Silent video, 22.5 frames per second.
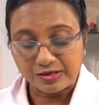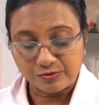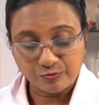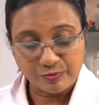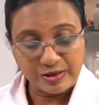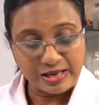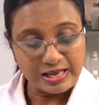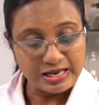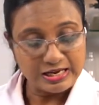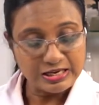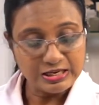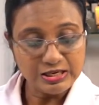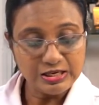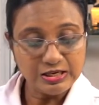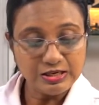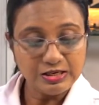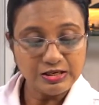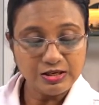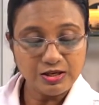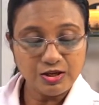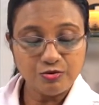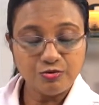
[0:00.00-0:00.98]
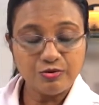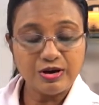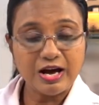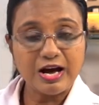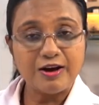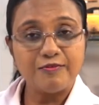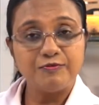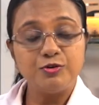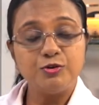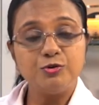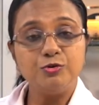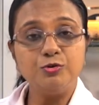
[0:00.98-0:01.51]
when you
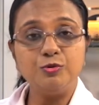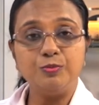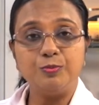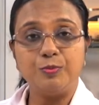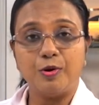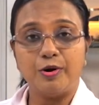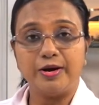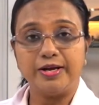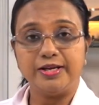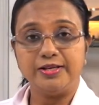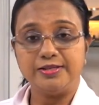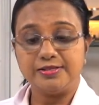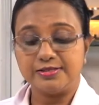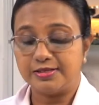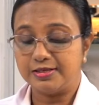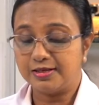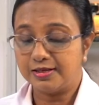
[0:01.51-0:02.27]
have 2 points